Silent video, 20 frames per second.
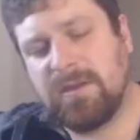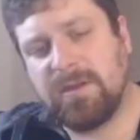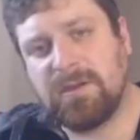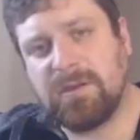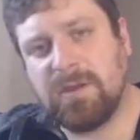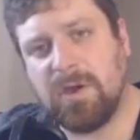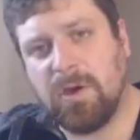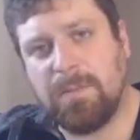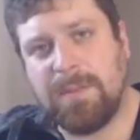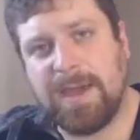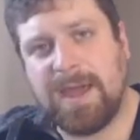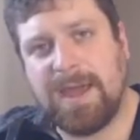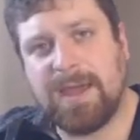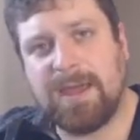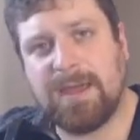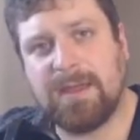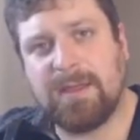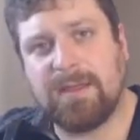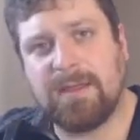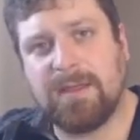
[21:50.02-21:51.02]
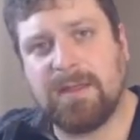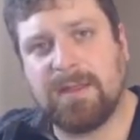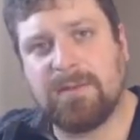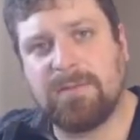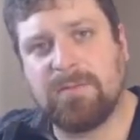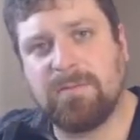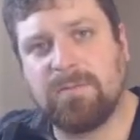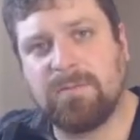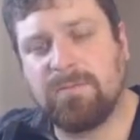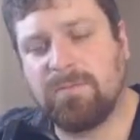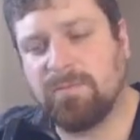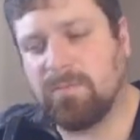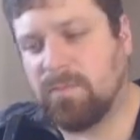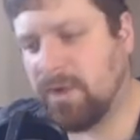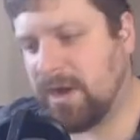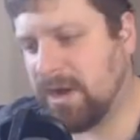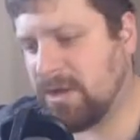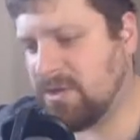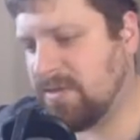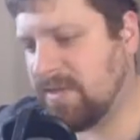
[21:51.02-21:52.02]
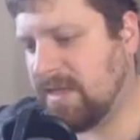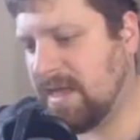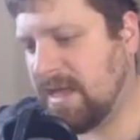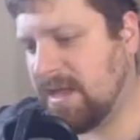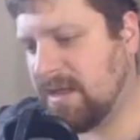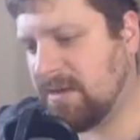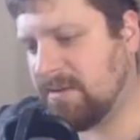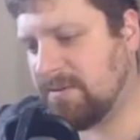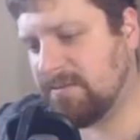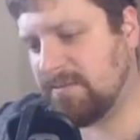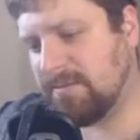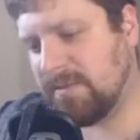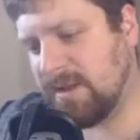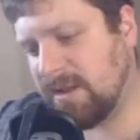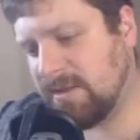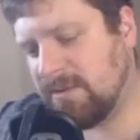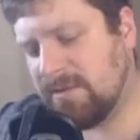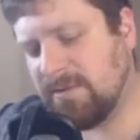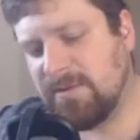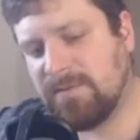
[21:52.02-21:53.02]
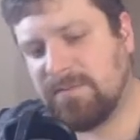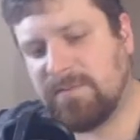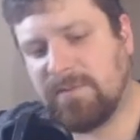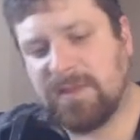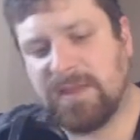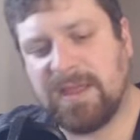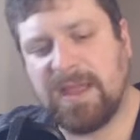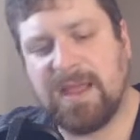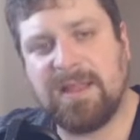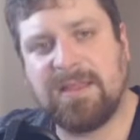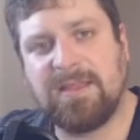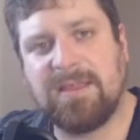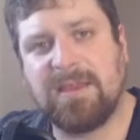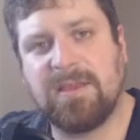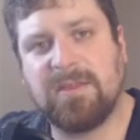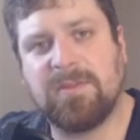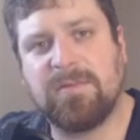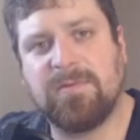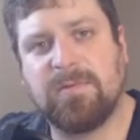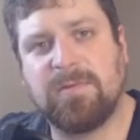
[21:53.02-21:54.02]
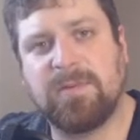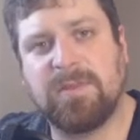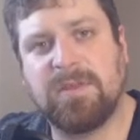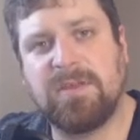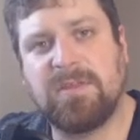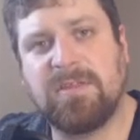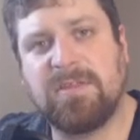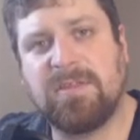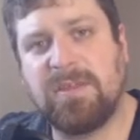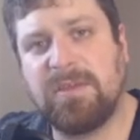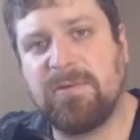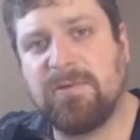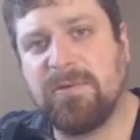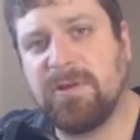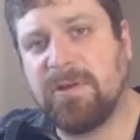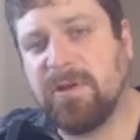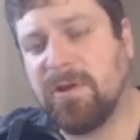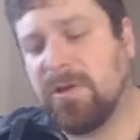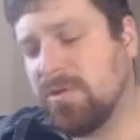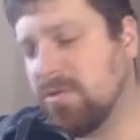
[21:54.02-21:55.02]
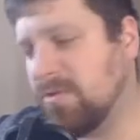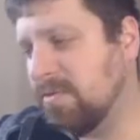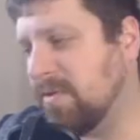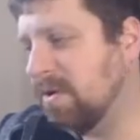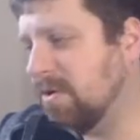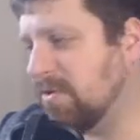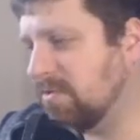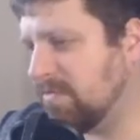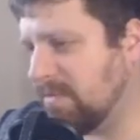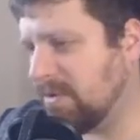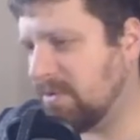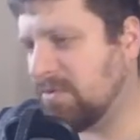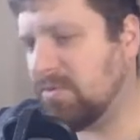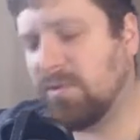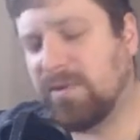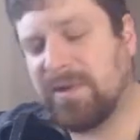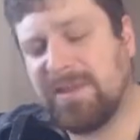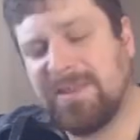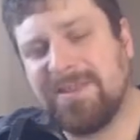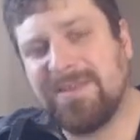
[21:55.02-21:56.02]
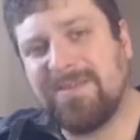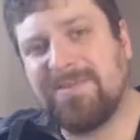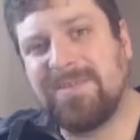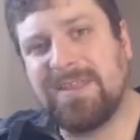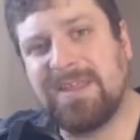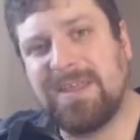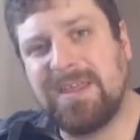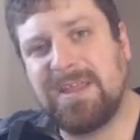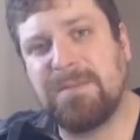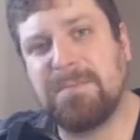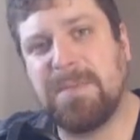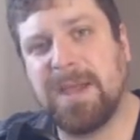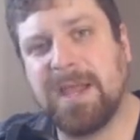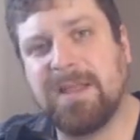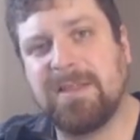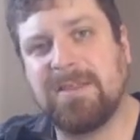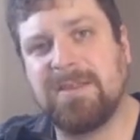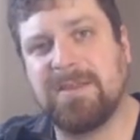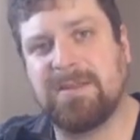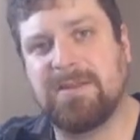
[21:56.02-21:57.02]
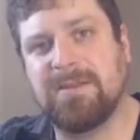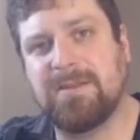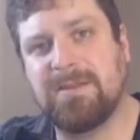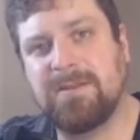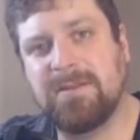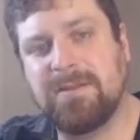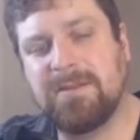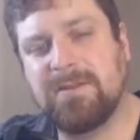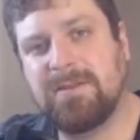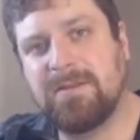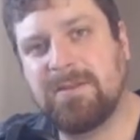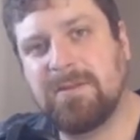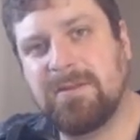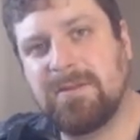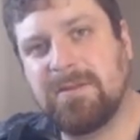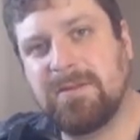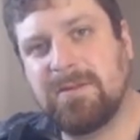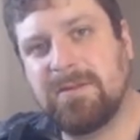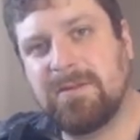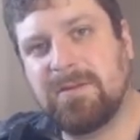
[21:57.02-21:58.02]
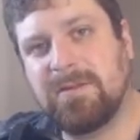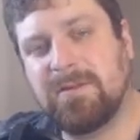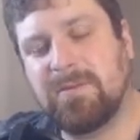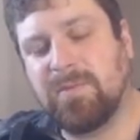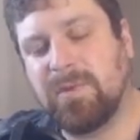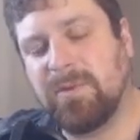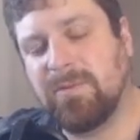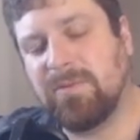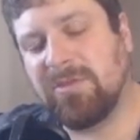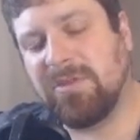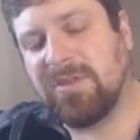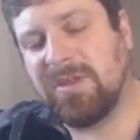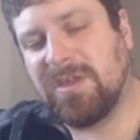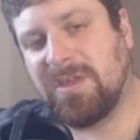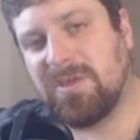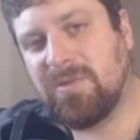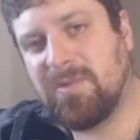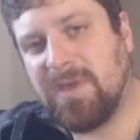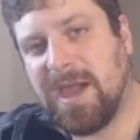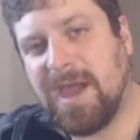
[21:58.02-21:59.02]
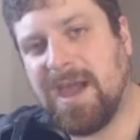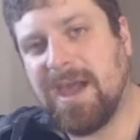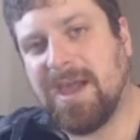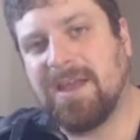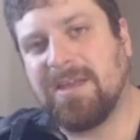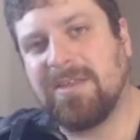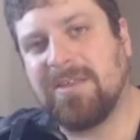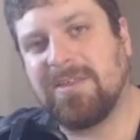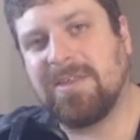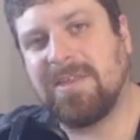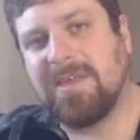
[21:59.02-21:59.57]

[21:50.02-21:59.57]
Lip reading: go back and watch that and enter in for the contest for the Secret and Ultra Rares from our 2017 Megaton. We will see you guys